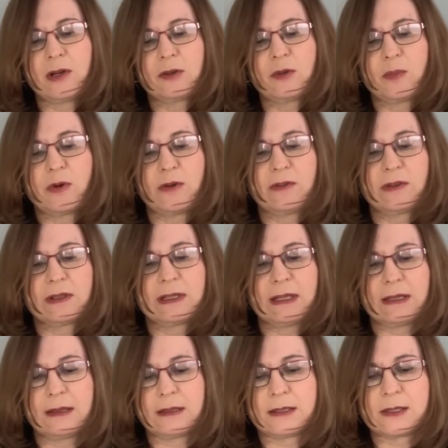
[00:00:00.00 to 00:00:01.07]
perfect,
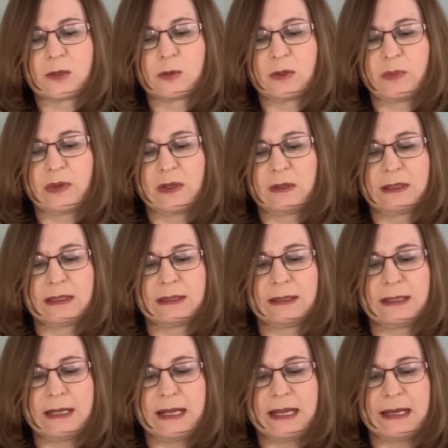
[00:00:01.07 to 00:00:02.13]
and there will be a little
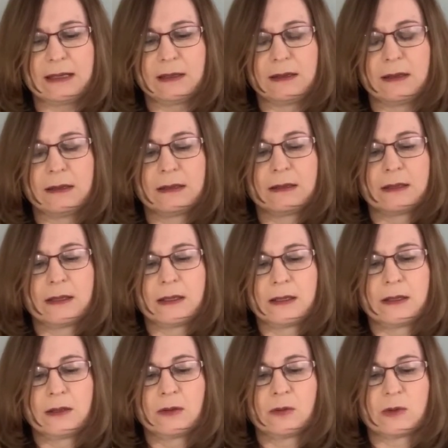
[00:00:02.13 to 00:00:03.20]
nail
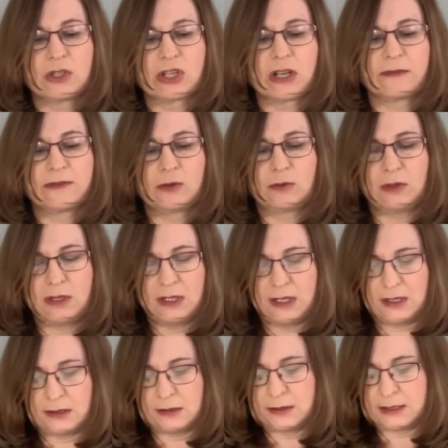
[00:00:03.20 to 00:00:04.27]
which I have to
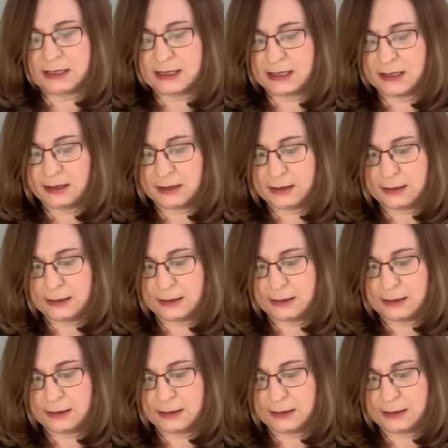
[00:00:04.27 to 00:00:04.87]
nail this thing